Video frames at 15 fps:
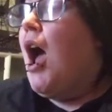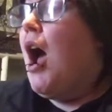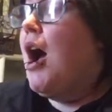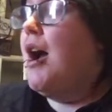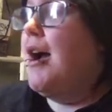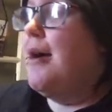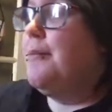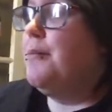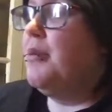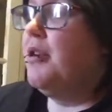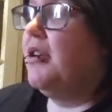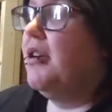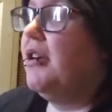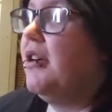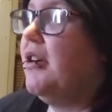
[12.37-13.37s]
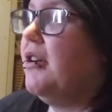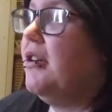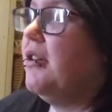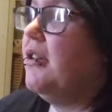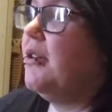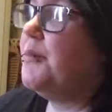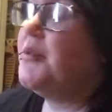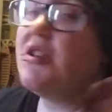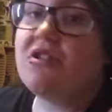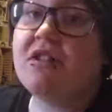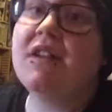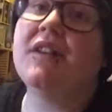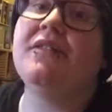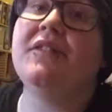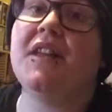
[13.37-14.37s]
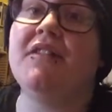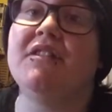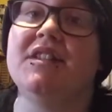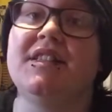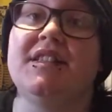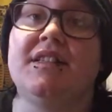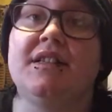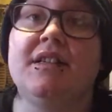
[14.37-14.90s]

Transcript: Um, sorry if there is